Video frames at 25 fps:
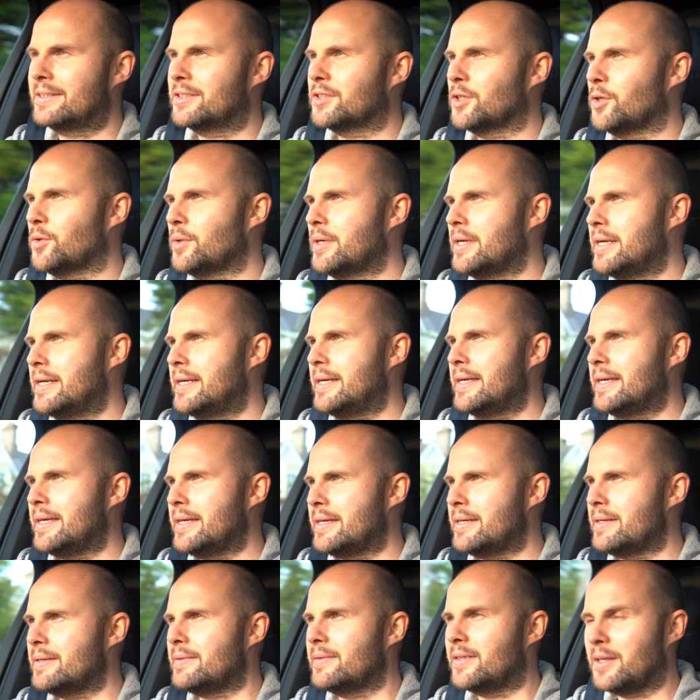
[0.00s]
So
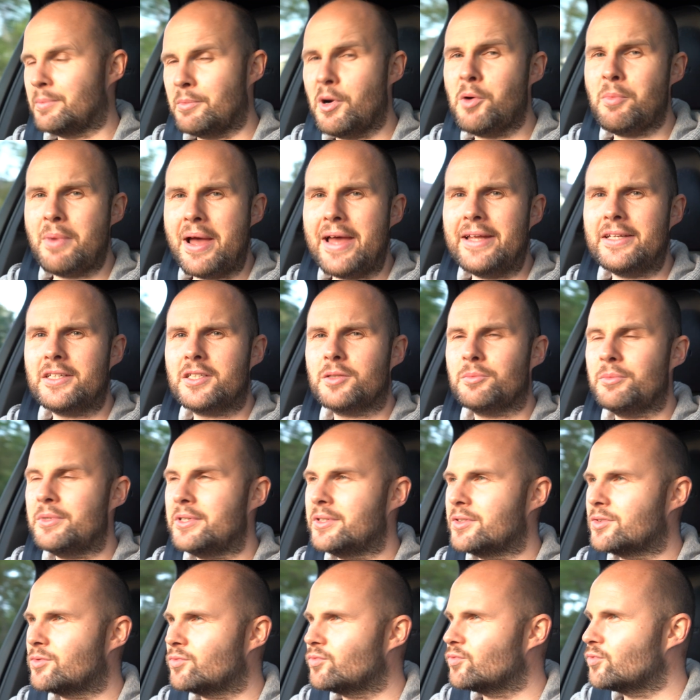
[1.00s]
the momentum
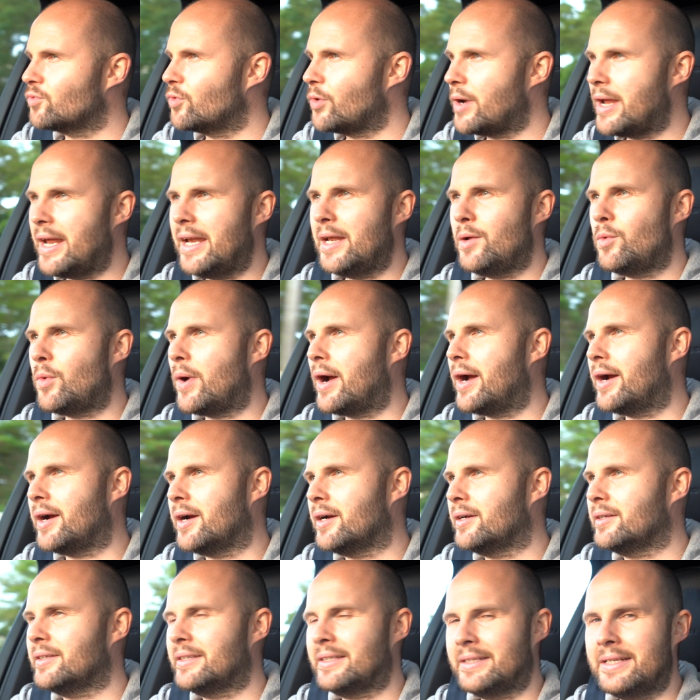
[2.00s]
is really where you